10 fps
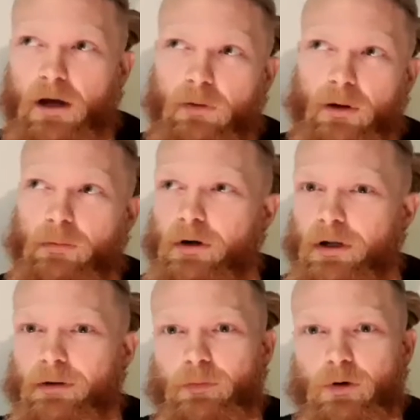how do I
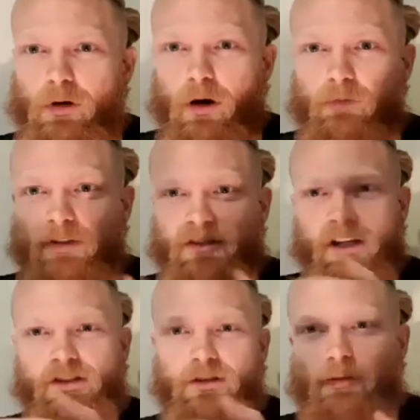put it, more
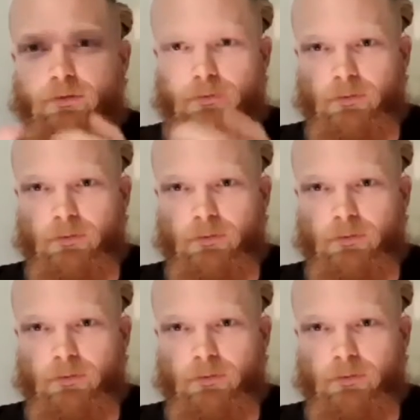conversational